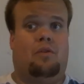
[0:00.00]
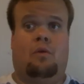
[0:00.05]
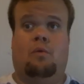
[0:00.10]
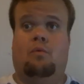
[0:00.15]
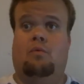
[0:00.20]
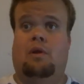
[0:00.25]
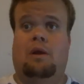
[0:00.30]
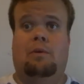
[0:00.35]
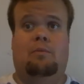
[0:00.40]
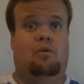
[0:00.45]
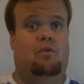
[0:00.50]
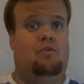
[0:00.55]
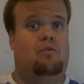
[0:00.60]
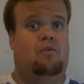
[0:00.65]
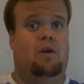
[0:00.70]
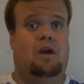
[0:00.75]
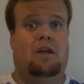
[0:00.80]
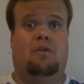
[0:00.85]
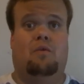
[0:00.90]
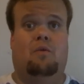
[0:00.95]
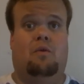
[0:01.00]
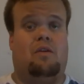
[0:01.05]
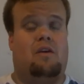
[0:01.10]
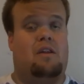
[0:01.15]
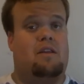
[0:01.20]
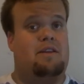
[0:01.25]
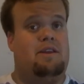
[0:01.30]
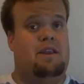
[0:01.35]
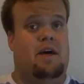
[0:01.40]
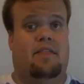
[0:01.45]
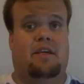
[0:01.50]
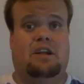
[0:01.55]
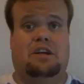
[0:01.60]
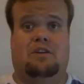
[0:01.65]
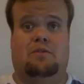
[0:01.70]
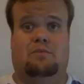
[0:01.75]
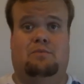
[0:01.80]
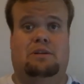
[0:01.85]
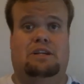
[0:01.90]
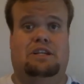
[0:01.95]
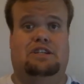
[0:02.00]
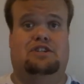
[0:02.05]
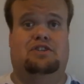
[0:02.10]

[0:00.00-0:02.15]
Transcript: Rebels Reds was another complete